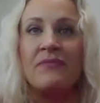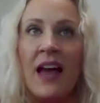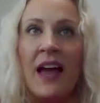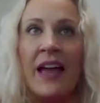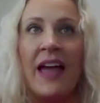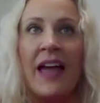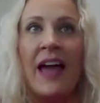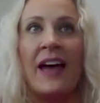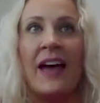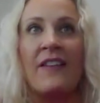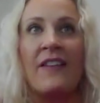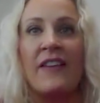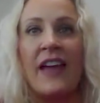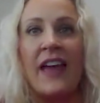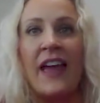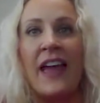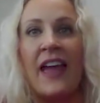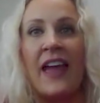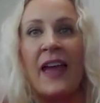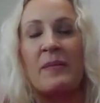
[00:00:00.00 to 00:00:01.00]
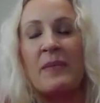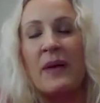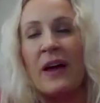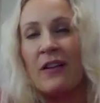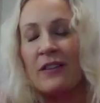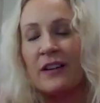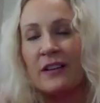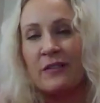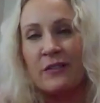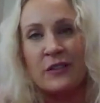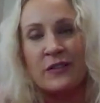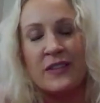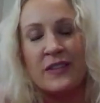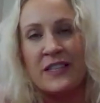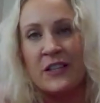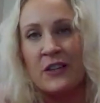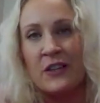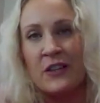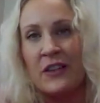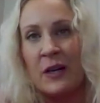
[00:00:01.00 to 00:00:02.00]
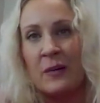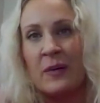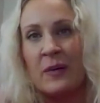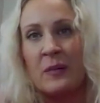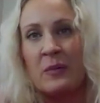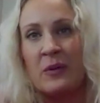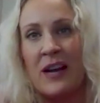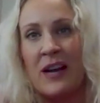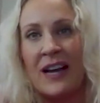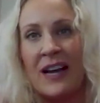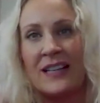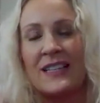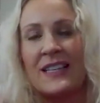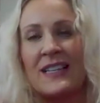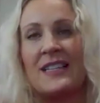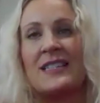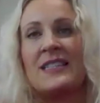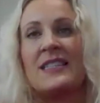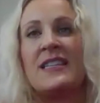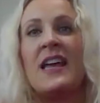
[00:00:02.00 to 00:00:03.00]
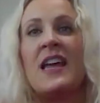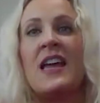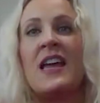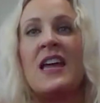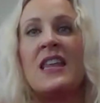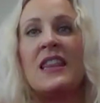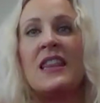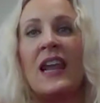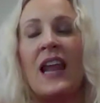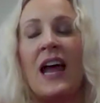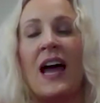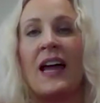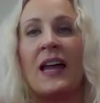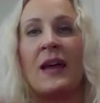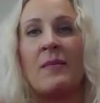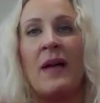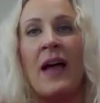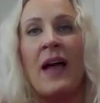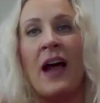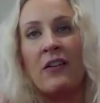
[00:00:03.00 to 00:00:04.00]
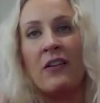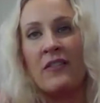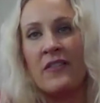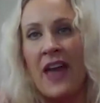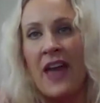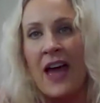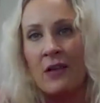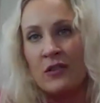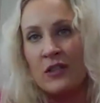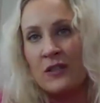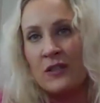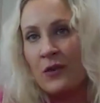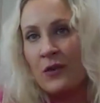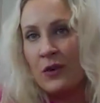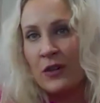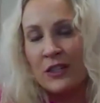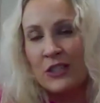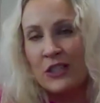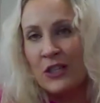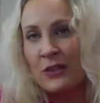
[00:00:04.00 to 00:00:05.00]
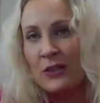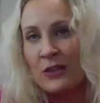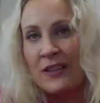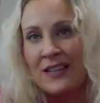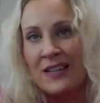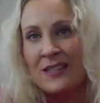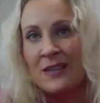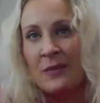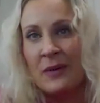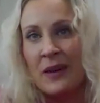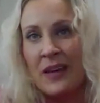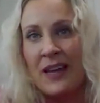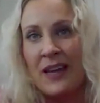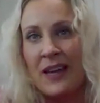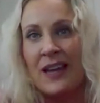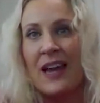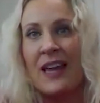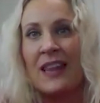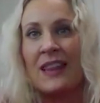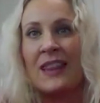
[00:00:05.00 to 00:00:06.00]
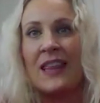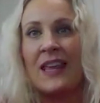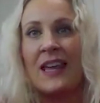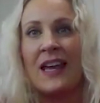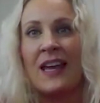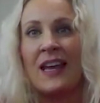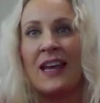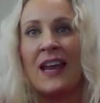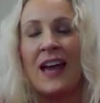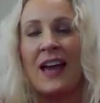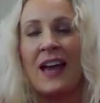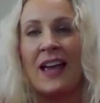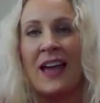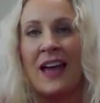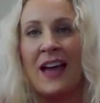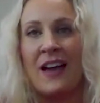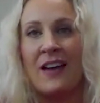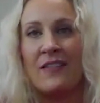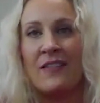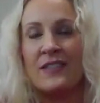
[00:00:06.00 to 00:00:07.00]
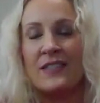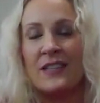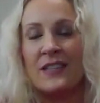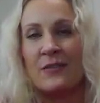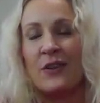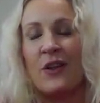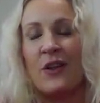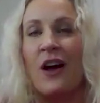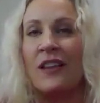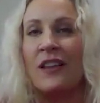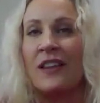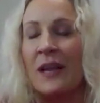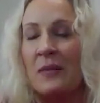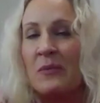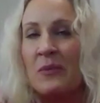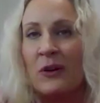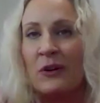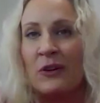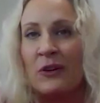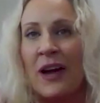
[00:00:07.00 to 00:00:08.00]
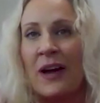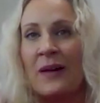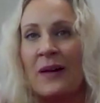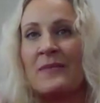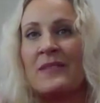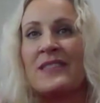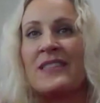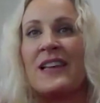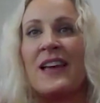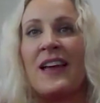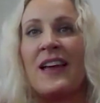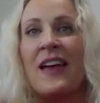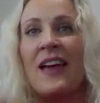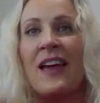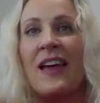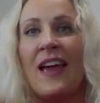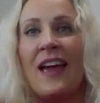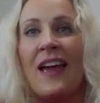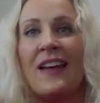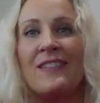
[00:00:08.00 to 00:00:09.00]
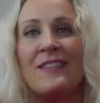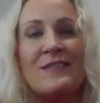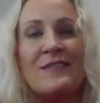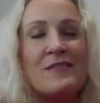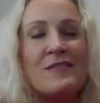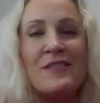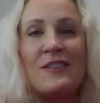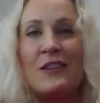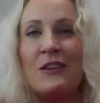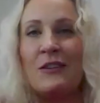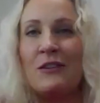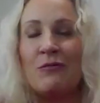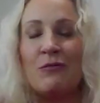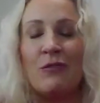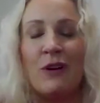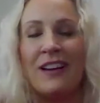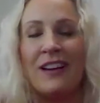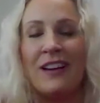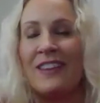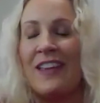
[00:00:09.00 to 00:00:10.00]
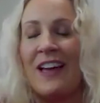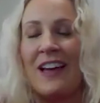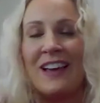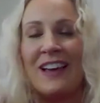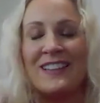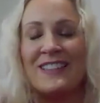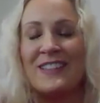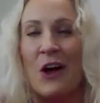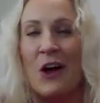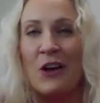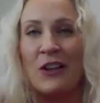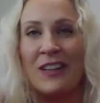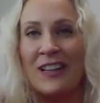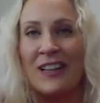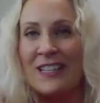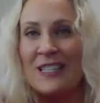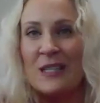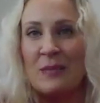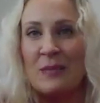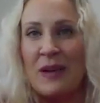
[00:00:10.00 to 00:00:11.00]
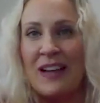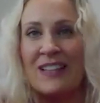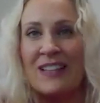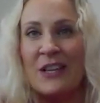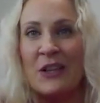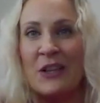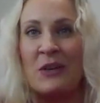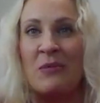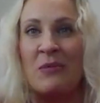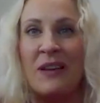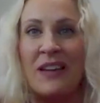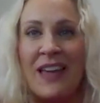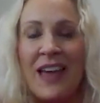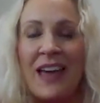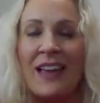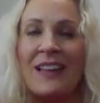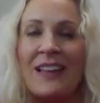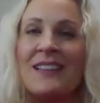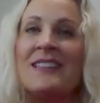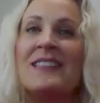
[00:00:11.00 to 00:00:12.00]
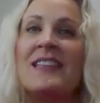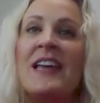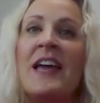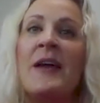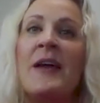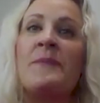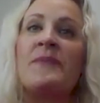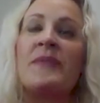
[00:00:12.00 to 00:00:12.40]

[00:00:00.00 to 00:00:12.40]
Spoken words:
I have a pelvic floor physical therapy practice that I am out of the house for 2 days a week. And then I have several online programs and running, I guess, the online space on the weekends.